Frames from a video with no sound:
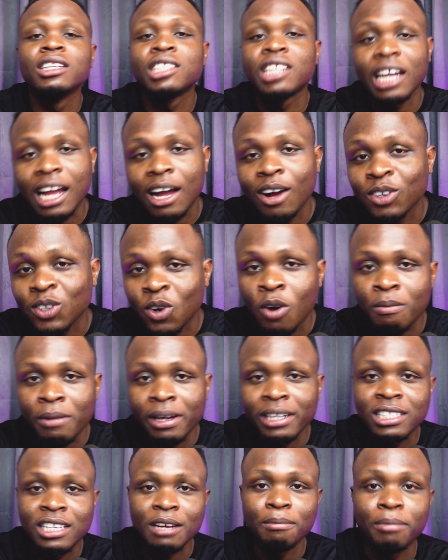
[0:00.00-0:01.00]
Check out all
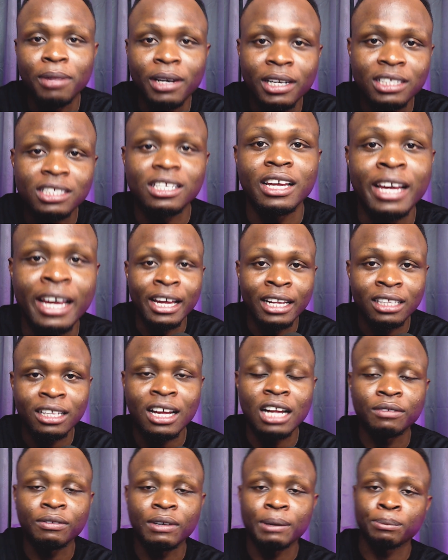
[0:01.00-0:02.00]
my templates and
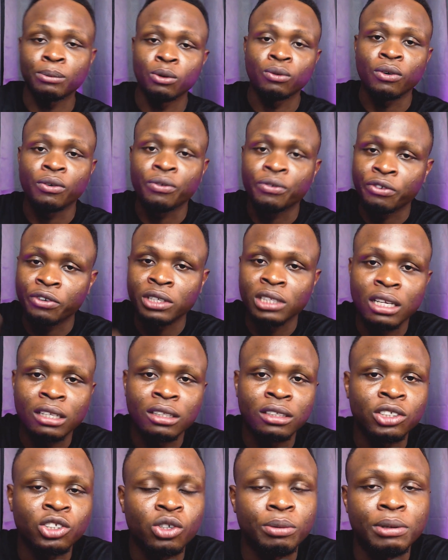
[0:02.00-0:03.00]
Canva proof of in the
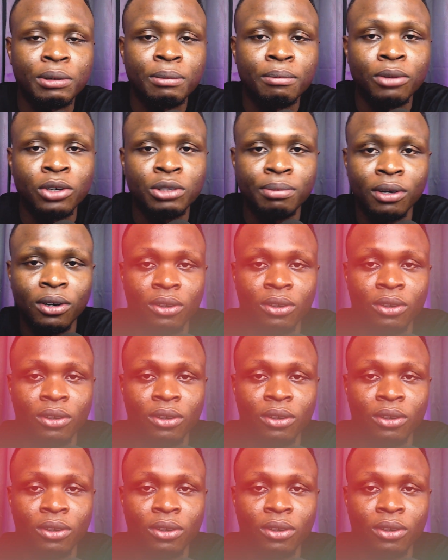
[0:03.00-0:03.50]
description box